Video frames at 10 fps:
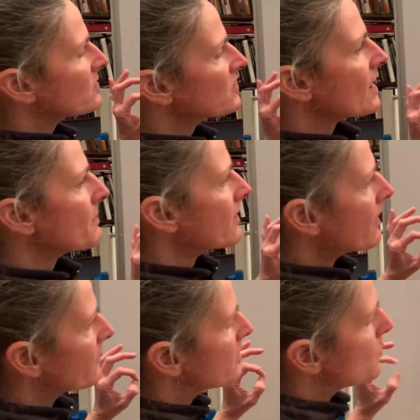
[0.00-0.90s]
some
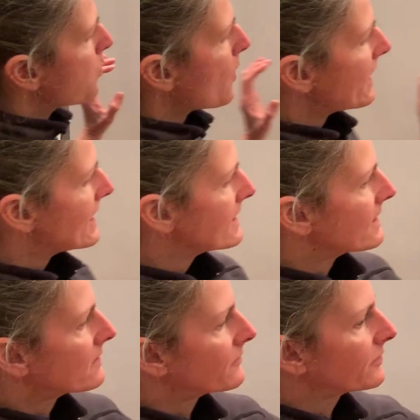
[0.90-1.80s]
of the way
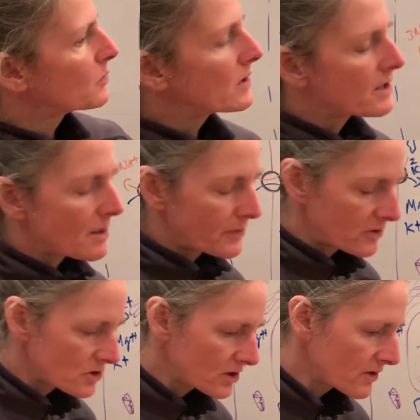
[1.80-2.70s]
that the fluid
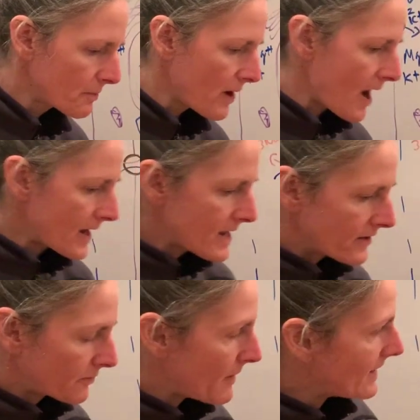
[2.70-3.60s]
composition in the body
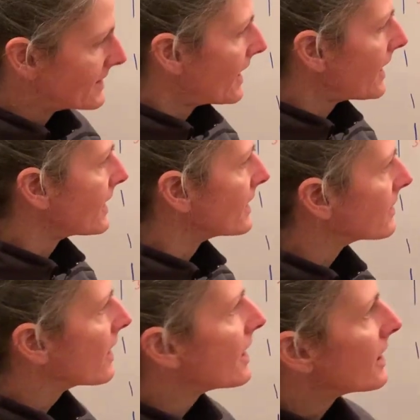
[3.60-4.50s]
is
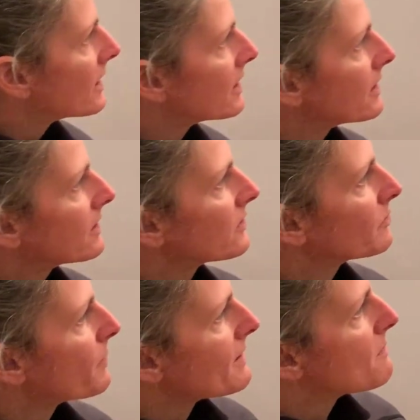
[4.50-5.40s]
maintained
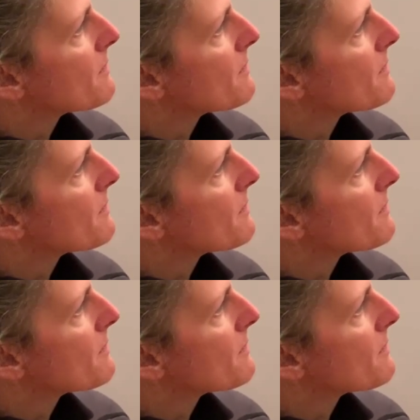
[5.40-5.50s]
is by